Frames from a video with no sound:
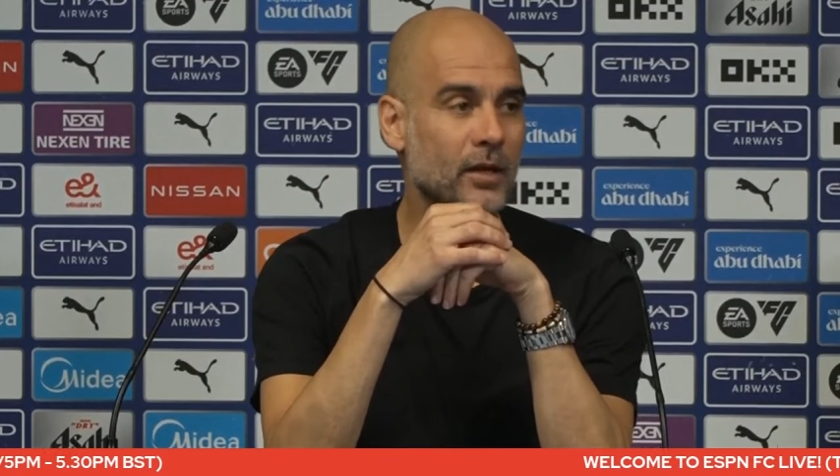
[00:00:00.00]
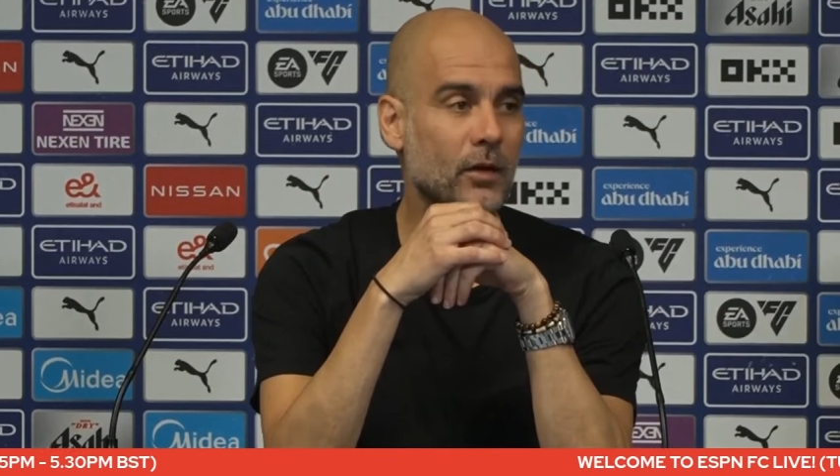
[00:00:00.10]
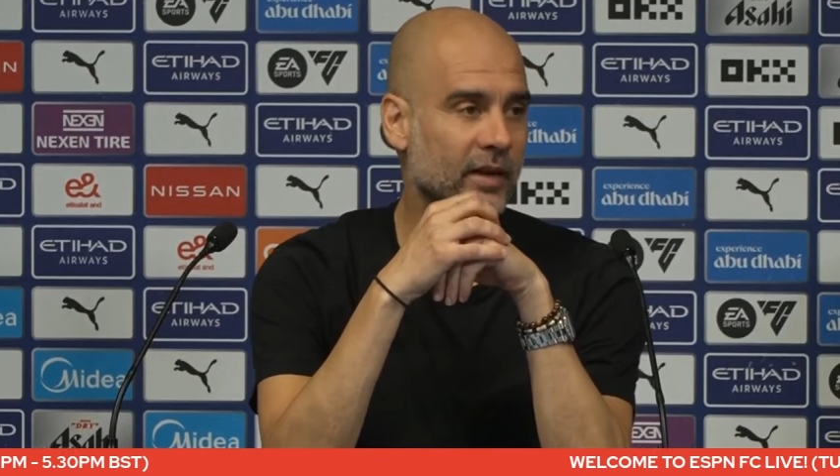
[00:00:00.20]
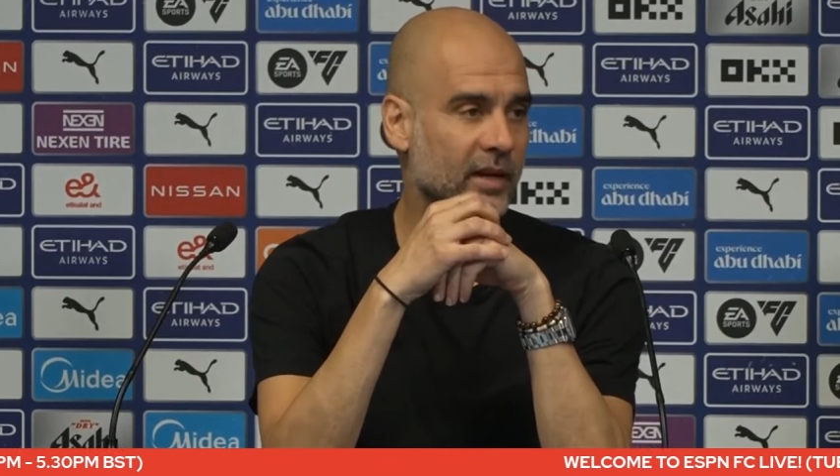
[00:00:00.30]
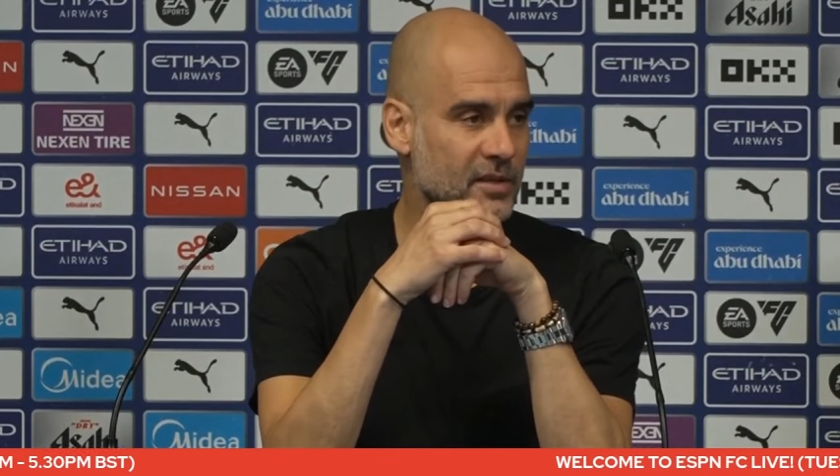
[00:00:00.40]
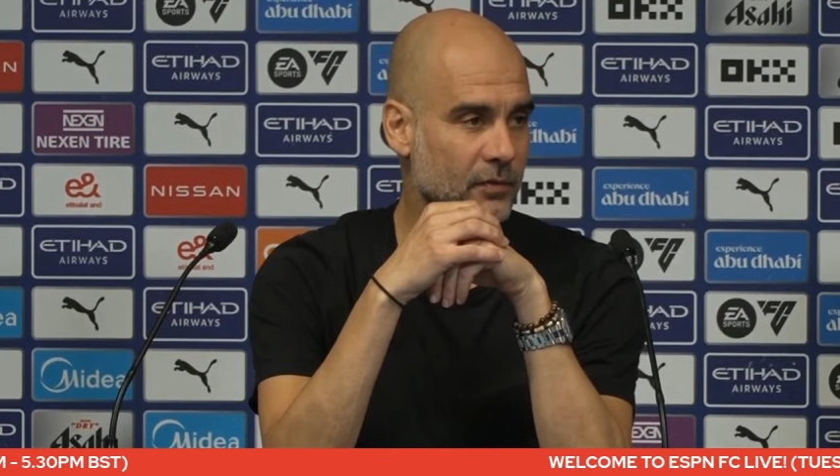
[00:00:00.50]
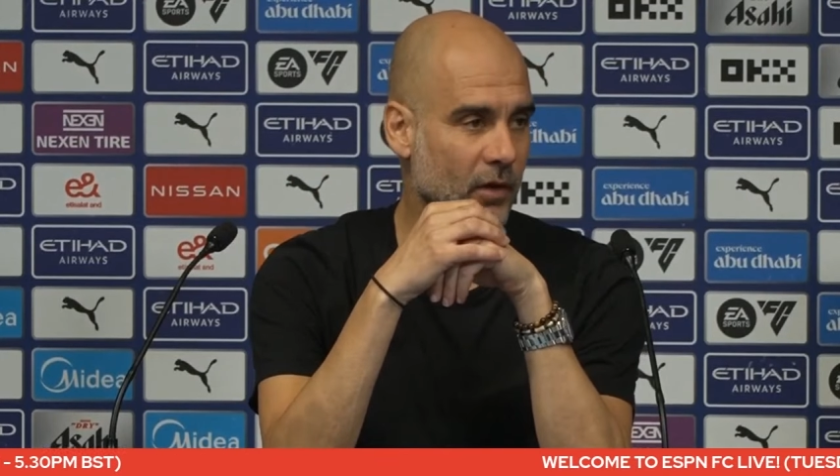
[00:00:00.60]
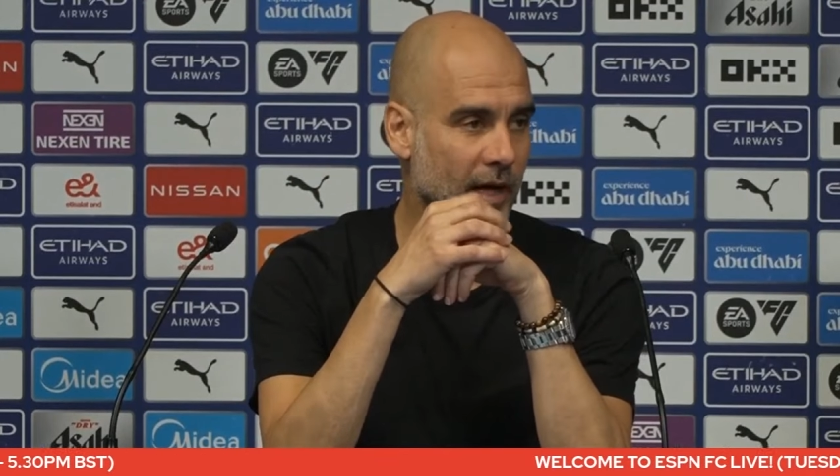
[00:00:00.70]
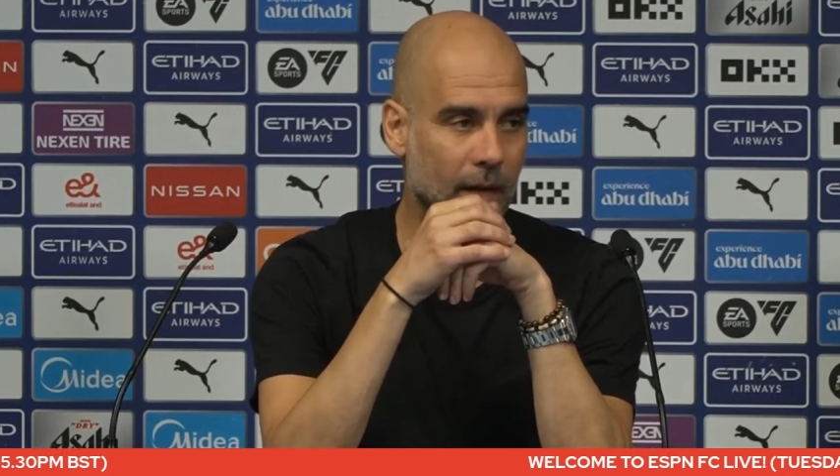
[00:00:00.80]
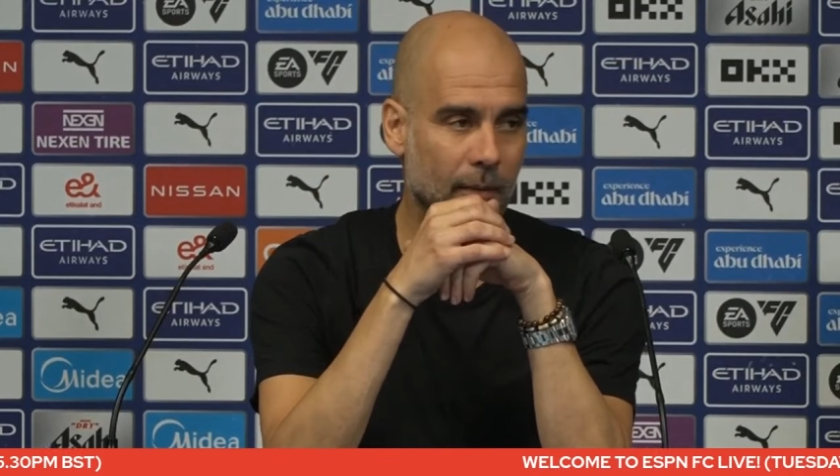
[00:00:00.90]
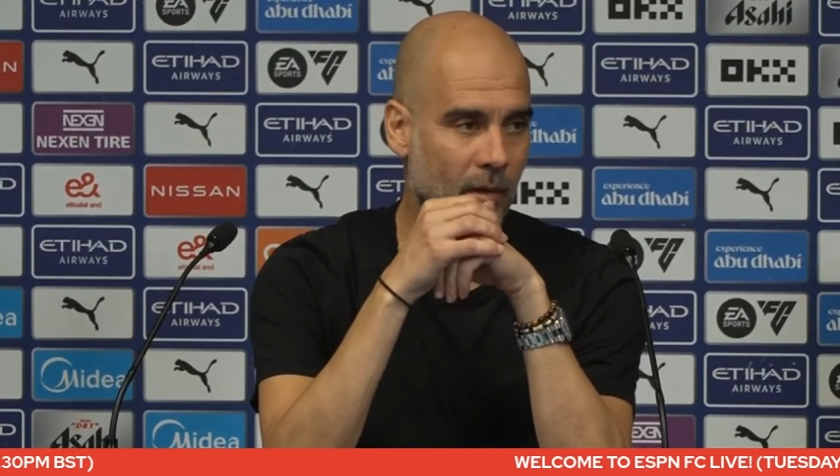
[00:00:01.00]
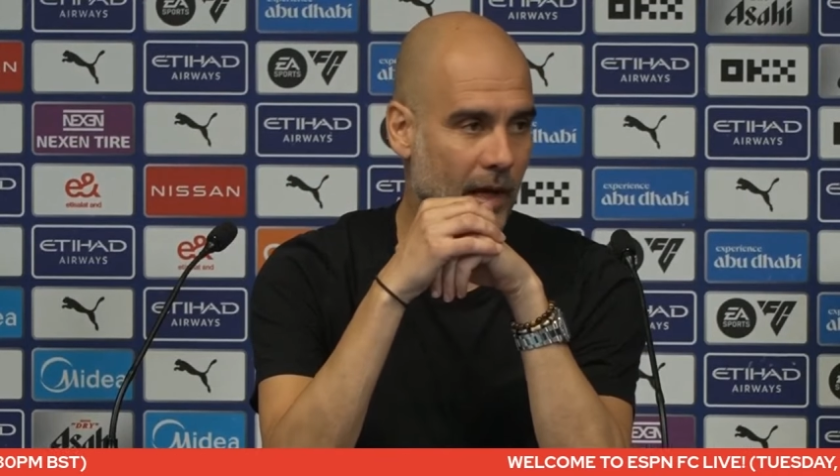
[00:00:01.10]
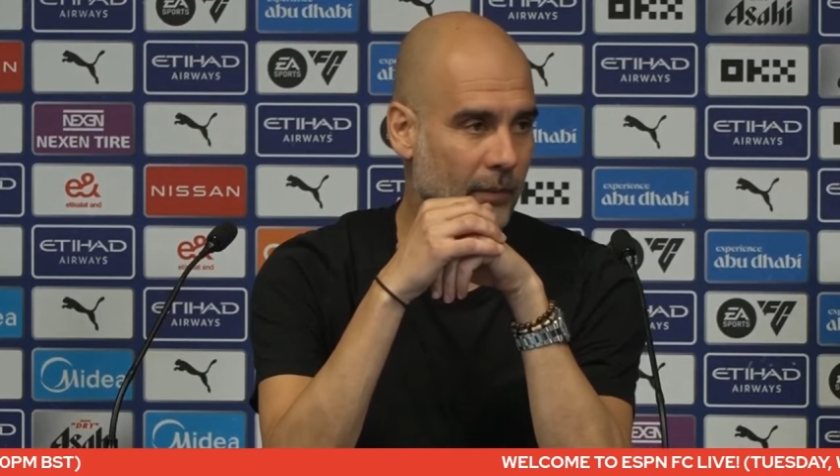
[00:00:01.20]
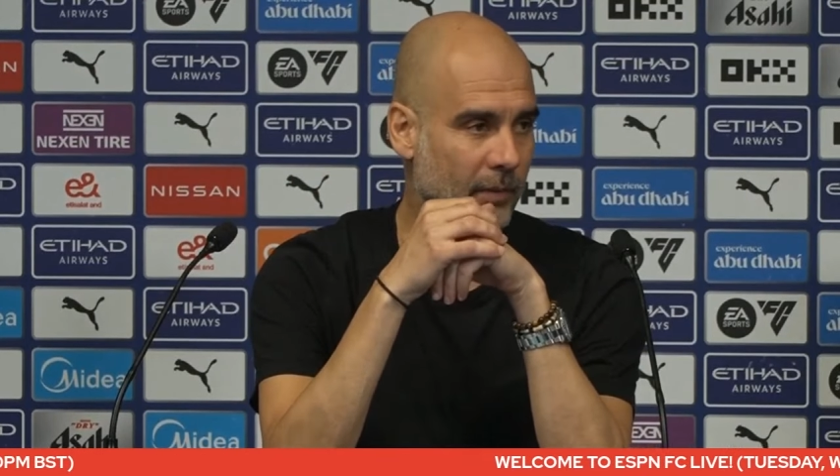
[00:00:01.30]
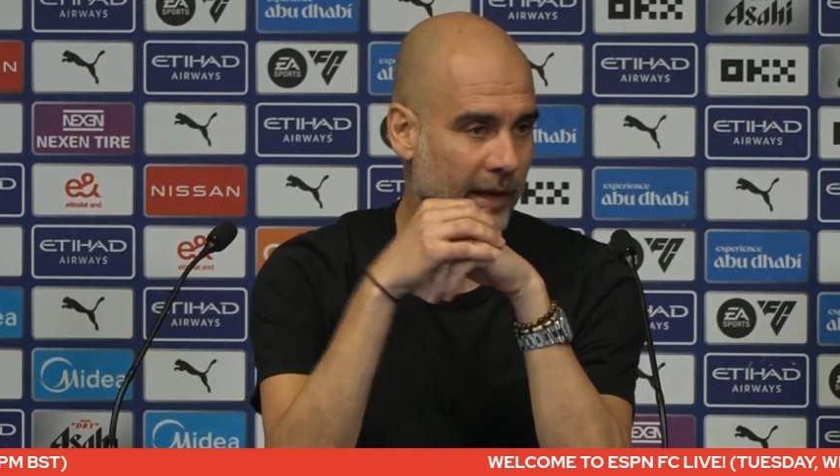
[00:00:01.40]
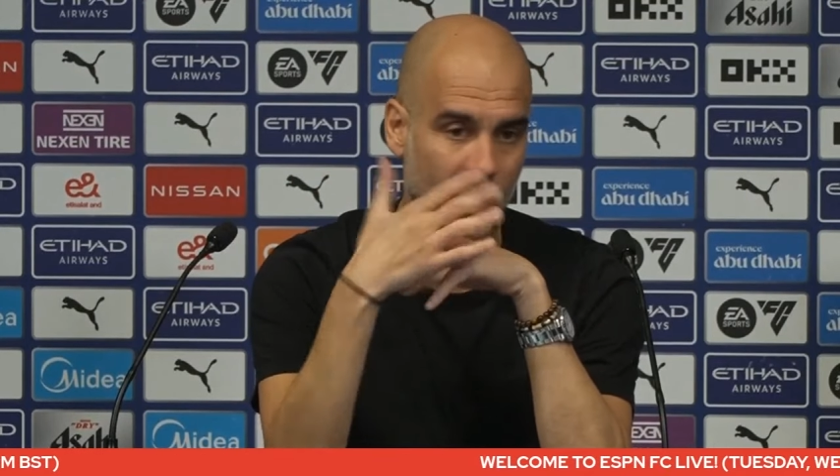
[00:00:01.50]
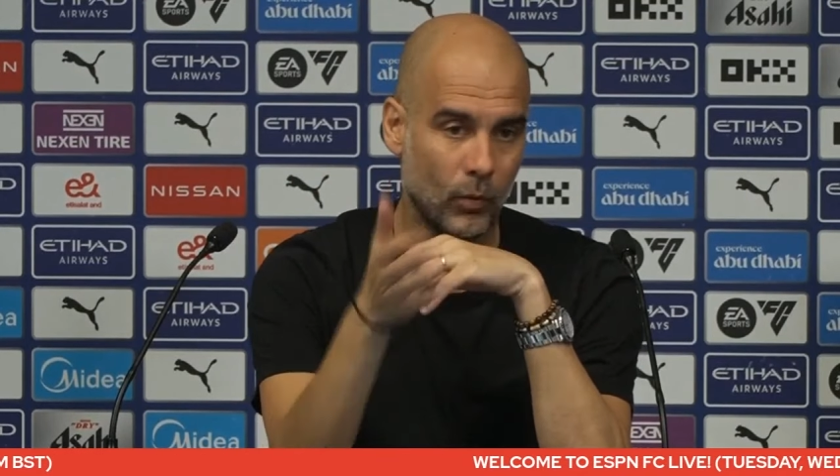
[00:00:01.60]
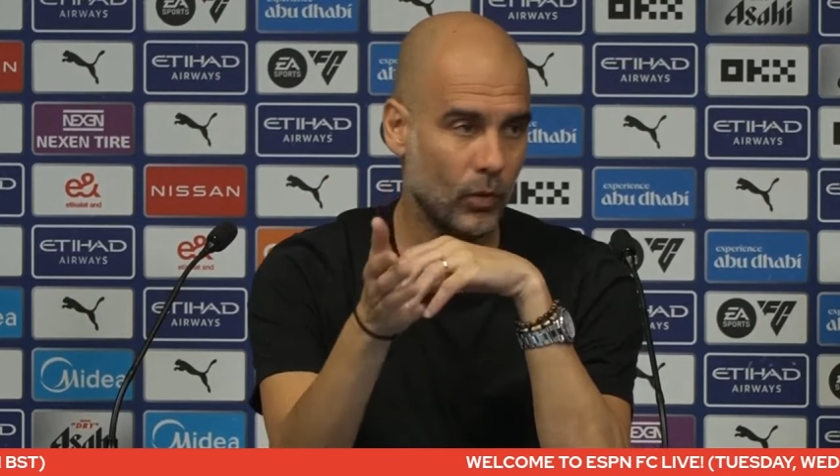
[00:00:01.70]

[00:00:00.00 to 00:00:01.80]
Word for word: percent of energy for Carabao Cup,